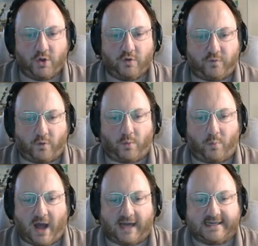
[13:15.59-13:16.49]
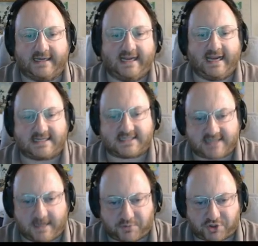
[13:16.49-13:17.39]
for the one
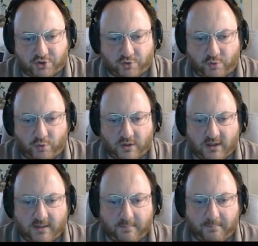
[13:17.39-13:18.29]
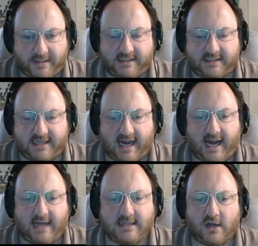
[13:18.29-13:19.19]
exceptional minion
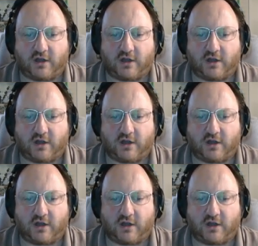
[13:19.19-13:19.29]
card.